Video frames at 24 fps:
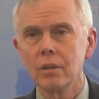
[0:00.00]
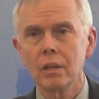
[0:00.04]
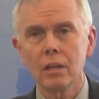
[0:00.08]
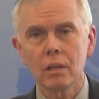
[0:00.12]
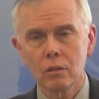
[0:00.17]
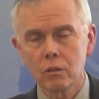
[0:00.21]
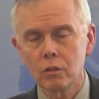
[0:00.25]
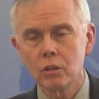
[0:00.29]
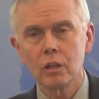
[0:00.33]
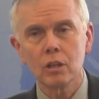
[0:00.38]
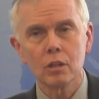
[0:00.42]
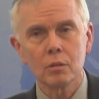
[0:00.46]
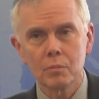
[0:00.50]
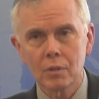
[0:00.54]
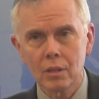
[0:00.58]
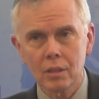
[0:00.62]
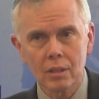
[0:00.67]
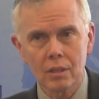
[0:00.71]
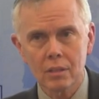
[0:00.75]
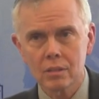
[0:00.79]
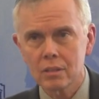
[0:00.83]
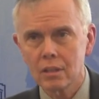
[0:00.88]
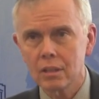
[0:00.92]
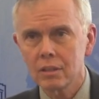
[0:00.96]
including them in
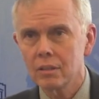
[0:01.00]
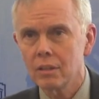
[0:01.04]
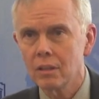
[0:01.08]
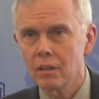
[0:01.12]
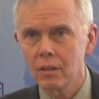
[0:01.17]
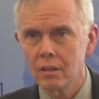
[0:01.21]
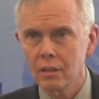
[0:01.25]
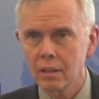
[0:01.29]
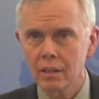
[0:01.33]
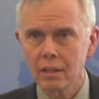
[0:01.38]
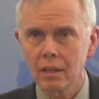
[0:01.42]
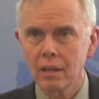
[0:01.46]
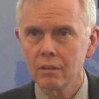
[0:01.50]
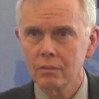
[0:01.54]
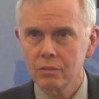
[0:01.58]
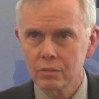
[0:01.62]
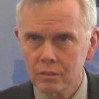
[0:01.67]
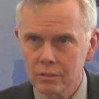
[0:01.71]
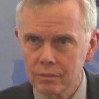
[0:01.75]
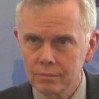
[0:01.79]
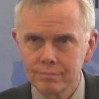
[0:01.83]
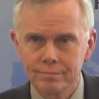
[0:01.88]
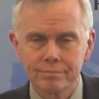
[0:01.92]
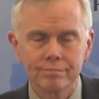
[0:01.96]
things like the Arctic
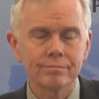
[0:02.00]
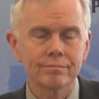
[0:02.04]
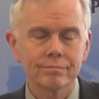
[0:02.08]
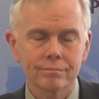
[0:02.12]
Council.